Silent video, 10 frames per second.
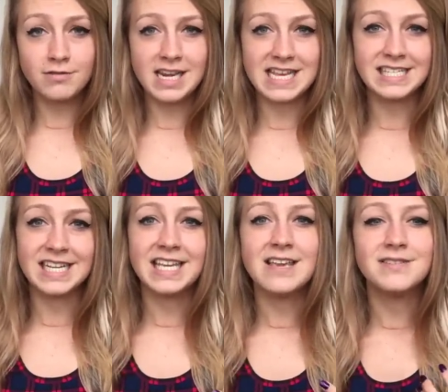the release
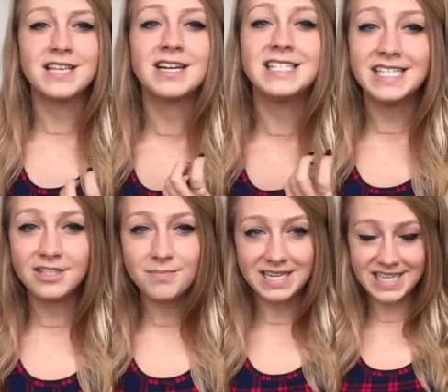and keeps the
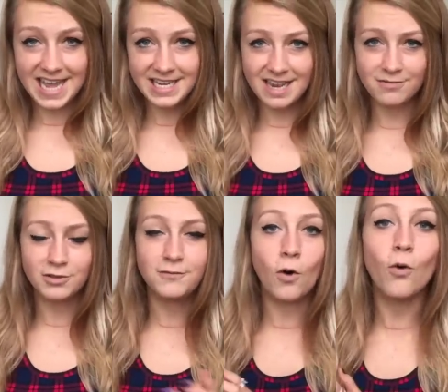ideal maintained
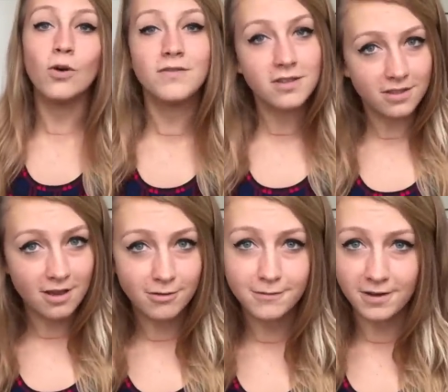level for all of the
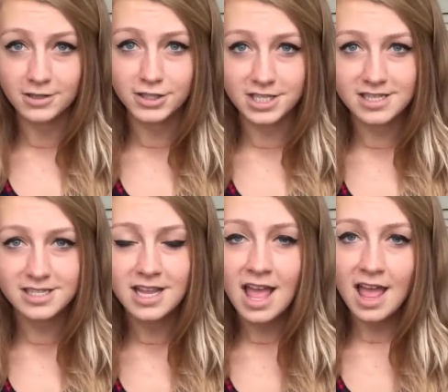thyroid functions.